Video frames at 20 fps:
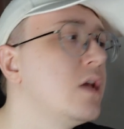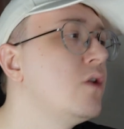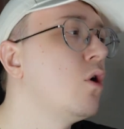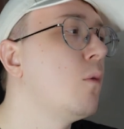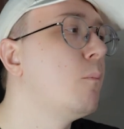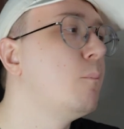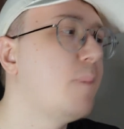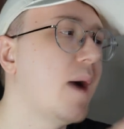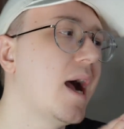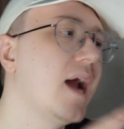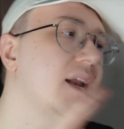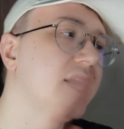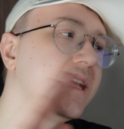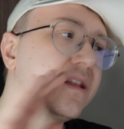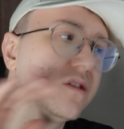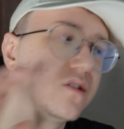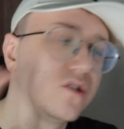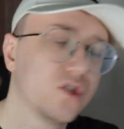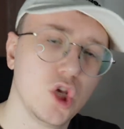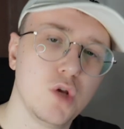not
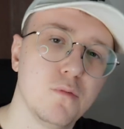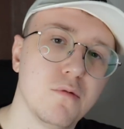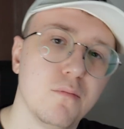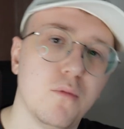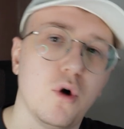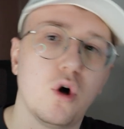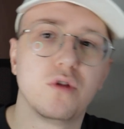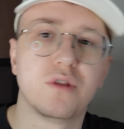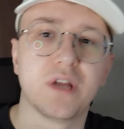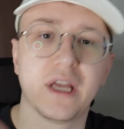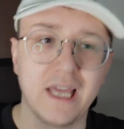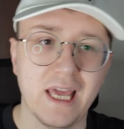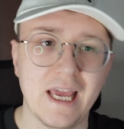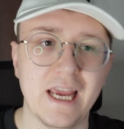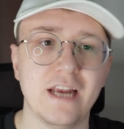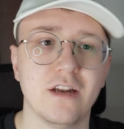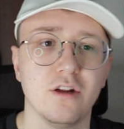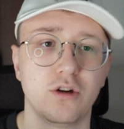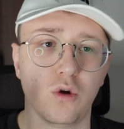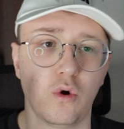banning the Zubamon, the
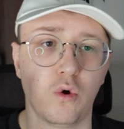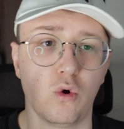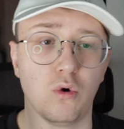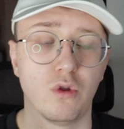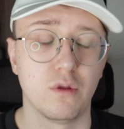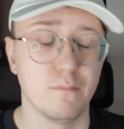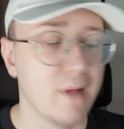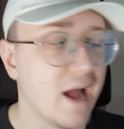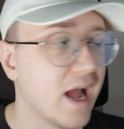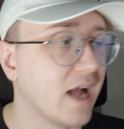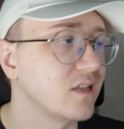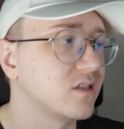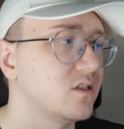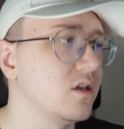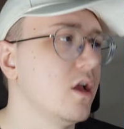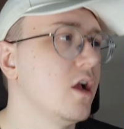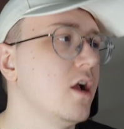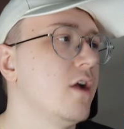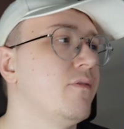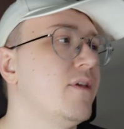Keenan, or the
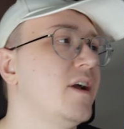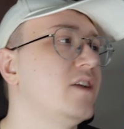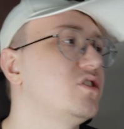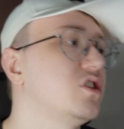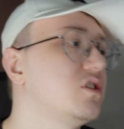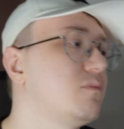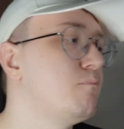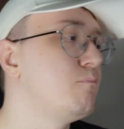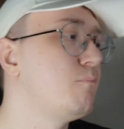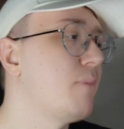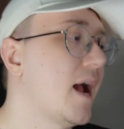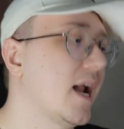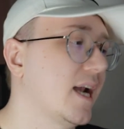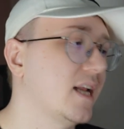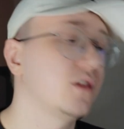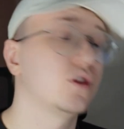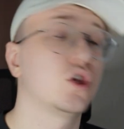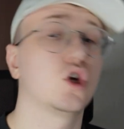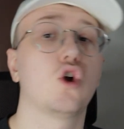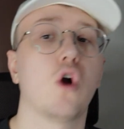Mat. They're just
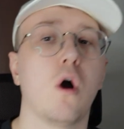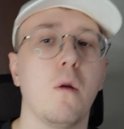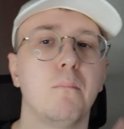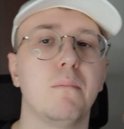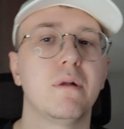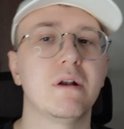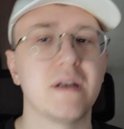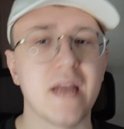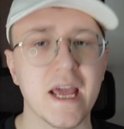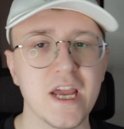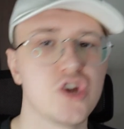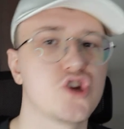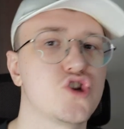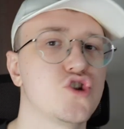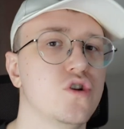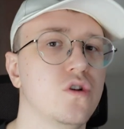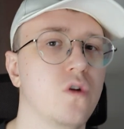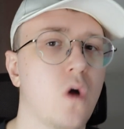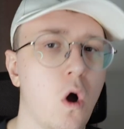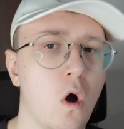banning the
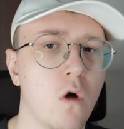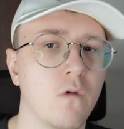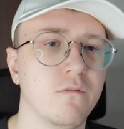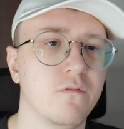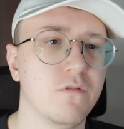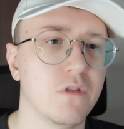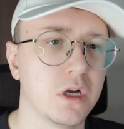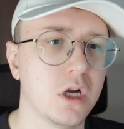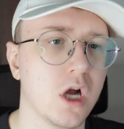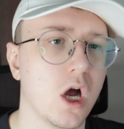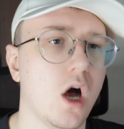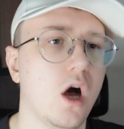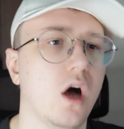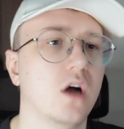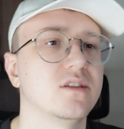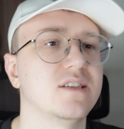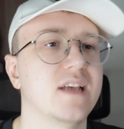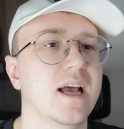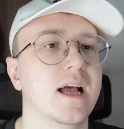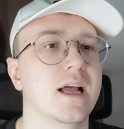combination of the
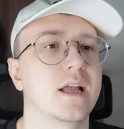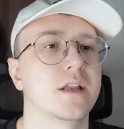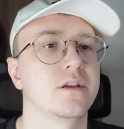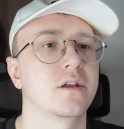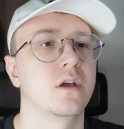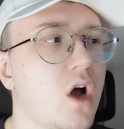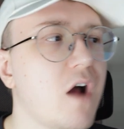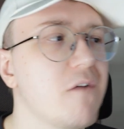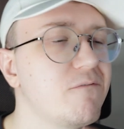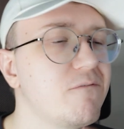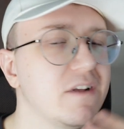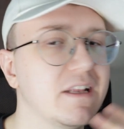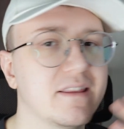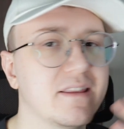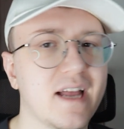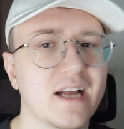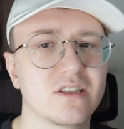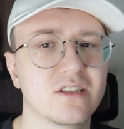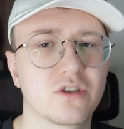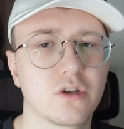cards, and I think
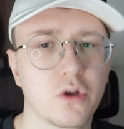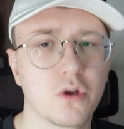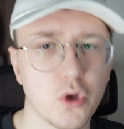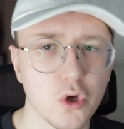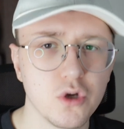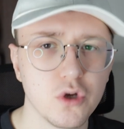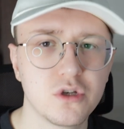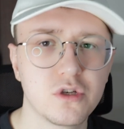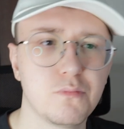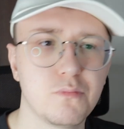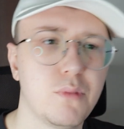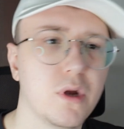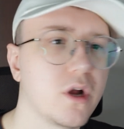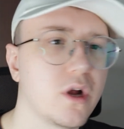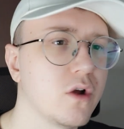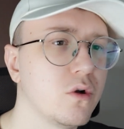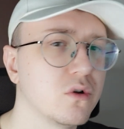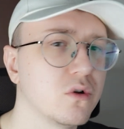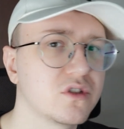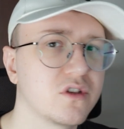that's good, but
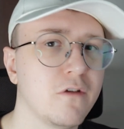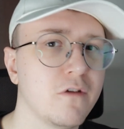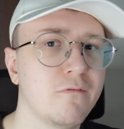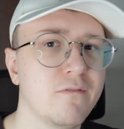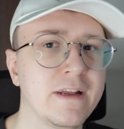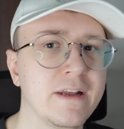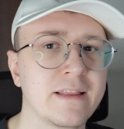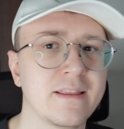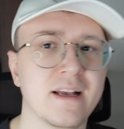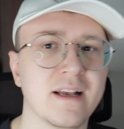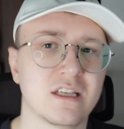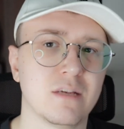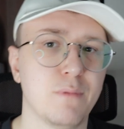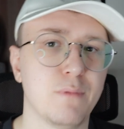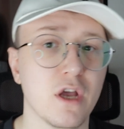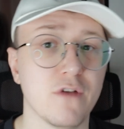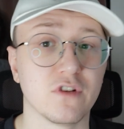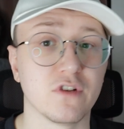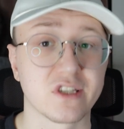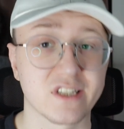I also think that's a
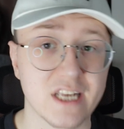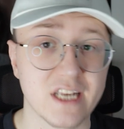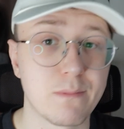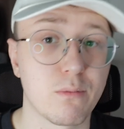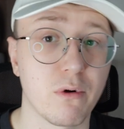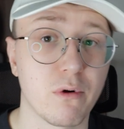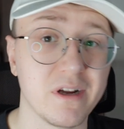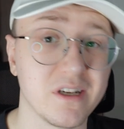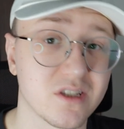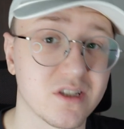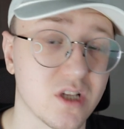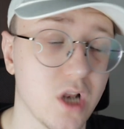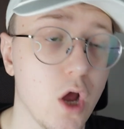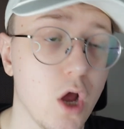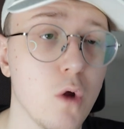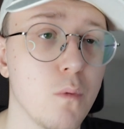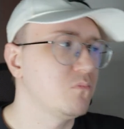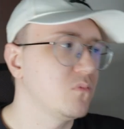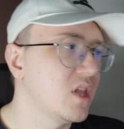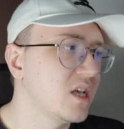bit of a slippery
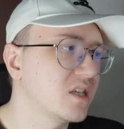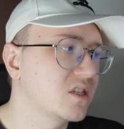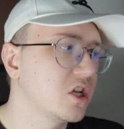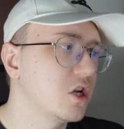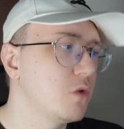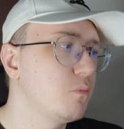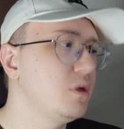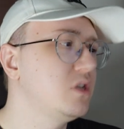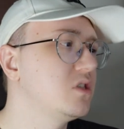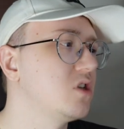slope. There's going to be